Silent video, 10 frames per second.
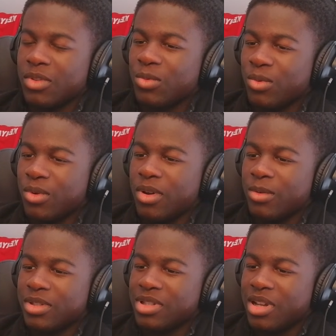Whoa,
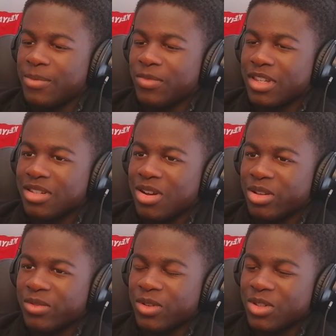what's up? This calls
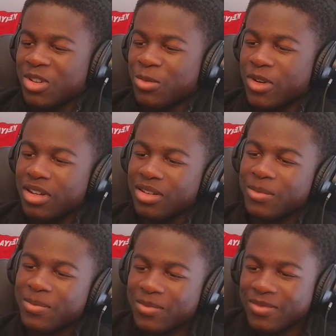for someone
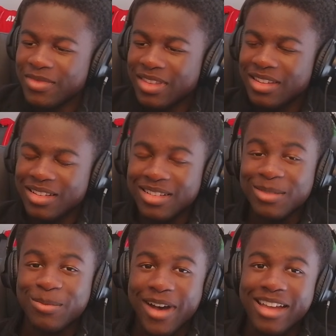
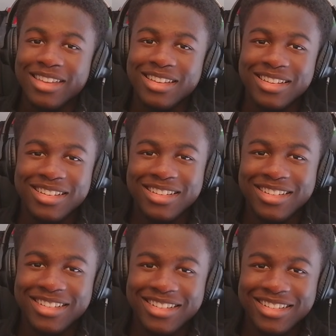buying...
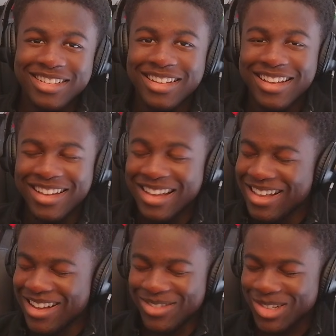
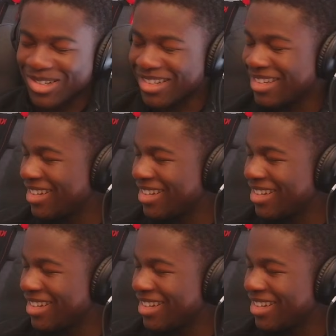I'm joking.